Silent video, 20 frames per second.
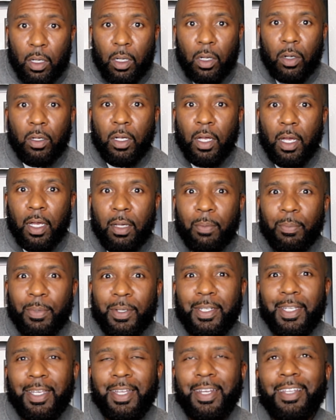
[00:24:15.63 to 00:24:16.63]
Okay,
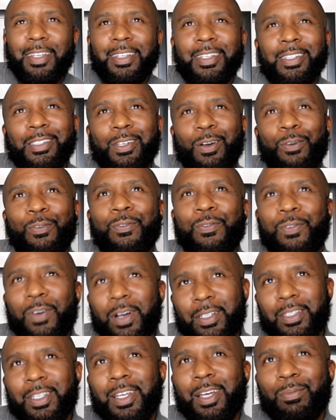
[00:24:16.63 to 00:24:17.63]
but then it's so
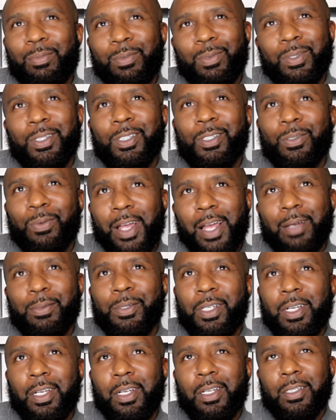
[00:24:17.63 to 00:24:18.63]
fucked up with this rap
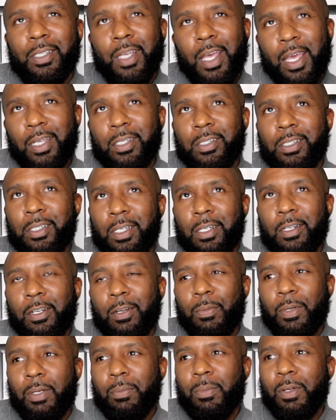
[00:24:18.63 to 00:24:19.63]
shit and this hate shit, homie.